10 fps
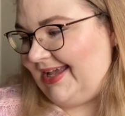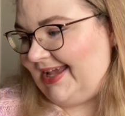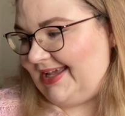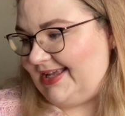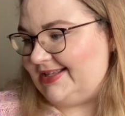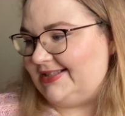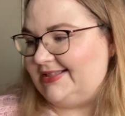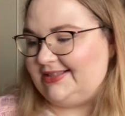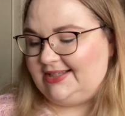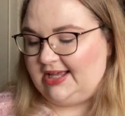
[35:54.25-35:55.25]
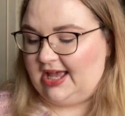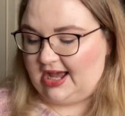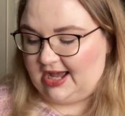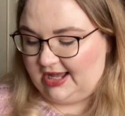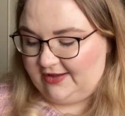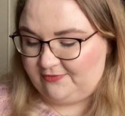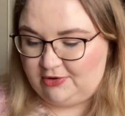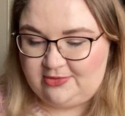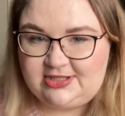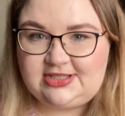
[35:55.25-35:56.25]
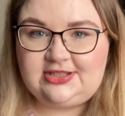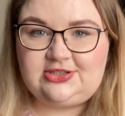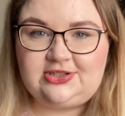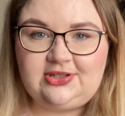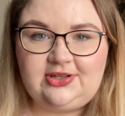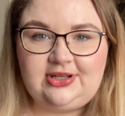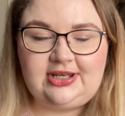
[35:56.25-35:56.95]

is I have promised to